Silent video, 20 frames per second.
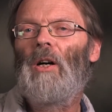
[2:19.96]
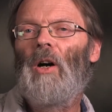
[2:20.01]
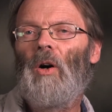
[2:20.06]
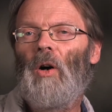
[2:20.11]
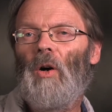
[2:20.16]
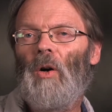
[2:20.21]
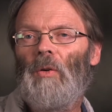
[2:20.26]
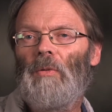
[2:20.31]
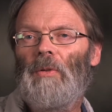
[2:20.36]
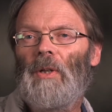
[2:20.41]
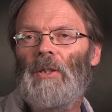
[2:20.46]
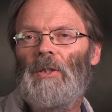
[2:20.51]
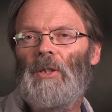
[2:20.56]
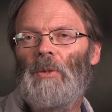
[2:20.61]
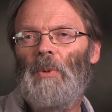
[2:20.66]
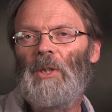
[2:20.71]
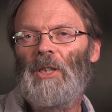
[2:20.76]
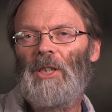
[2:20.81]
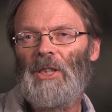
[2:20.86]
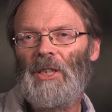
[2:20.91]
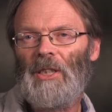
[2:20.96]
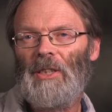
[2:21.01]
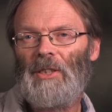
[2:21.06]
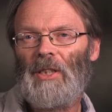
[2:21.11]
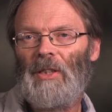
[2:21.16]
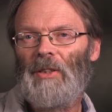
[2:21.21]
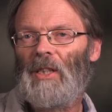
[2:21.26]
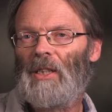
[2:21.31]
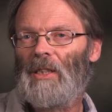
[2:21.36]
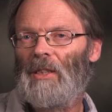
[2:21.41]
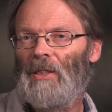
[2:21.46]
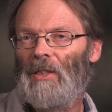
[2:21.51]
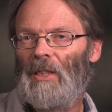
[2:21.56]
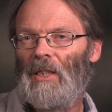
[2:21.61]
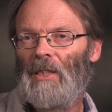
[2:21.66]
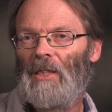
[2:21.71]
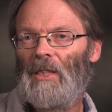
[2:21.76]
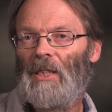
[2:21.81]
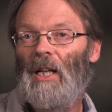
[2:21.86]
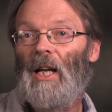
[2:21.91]
of species that
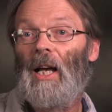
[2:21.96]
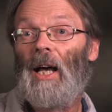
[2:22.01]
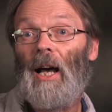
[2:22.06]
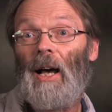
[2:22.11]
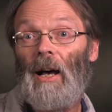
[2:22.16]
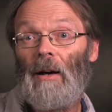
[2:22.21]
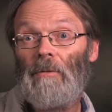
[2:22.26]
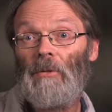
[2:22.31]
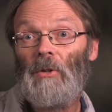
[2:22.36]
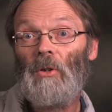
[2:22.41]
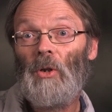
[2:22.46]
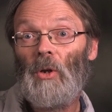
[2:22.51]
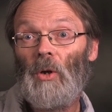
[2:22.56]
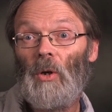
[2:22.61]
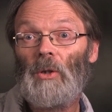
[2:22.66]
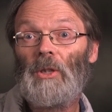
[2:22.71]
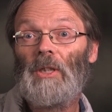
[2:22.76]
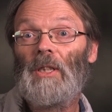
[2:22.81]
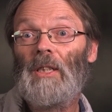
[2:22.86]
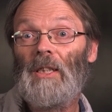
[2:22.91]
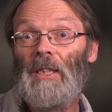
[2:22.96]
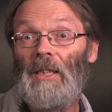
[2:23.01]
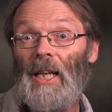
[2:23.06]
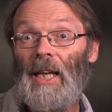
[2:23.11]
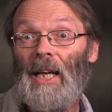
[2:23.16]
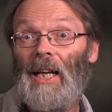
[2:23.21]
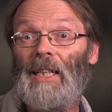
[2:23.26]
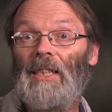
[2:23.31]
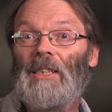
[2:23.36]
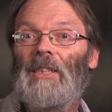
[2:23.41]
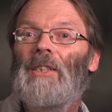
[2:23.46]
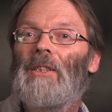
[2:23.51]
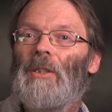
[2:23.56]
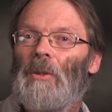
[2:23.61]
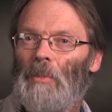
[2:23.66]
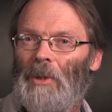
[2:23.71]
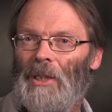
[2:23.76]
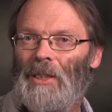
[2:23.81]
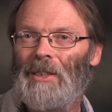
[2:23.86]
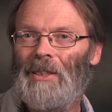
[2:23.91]
exist have not yet
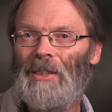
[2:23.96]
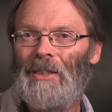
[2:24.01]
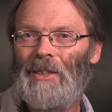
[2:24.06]
been